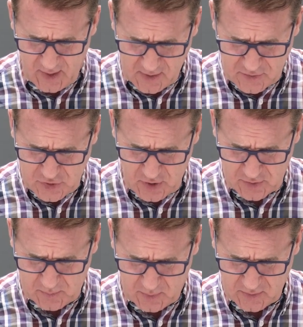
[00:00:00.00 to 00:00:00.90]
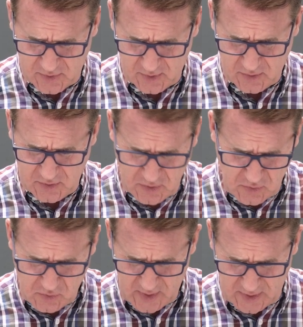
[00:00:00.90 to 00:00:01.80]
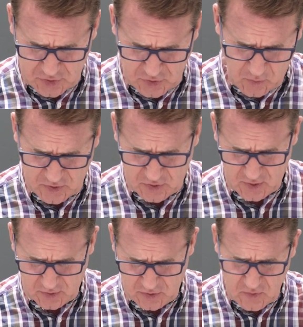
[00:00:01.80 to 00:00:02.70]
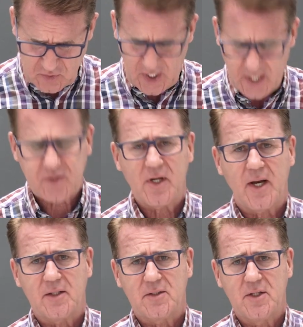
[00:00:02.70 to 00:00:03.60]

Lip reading: unjust person, you extortioner, you tax collector,